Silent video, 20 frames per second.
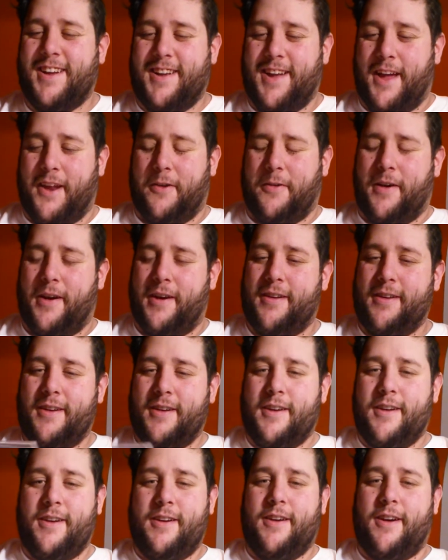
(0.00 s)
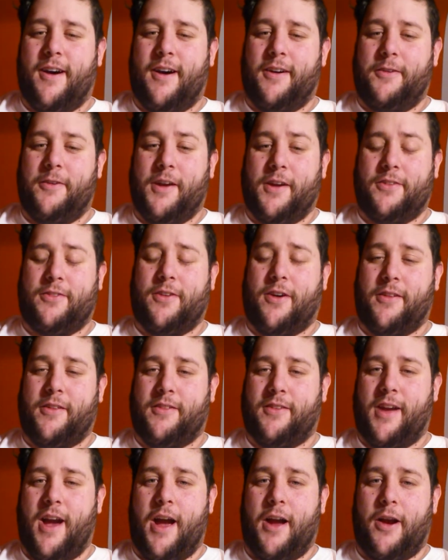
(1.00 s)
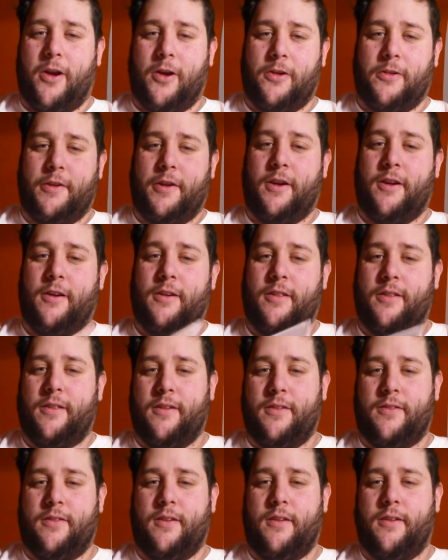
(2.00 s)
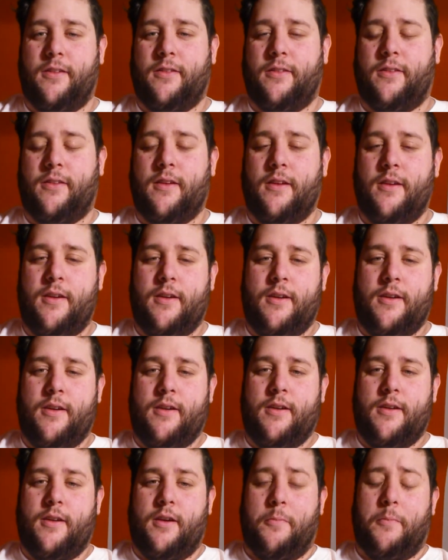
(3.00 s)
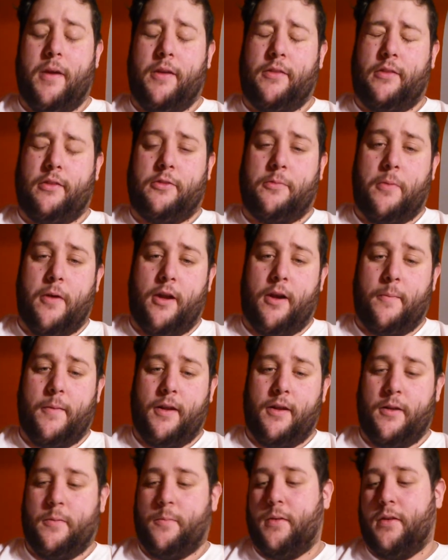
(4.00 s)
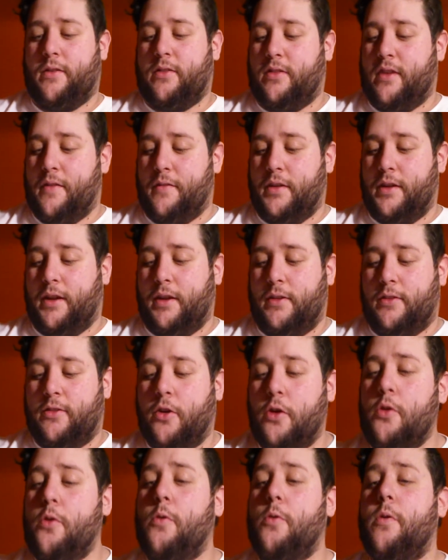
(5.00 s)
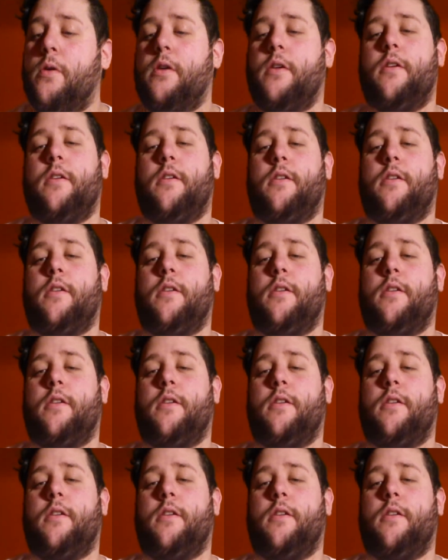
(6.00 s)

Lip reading: Anyway, you guys saw this guy earlier. This is Amazing Spider-Man #72,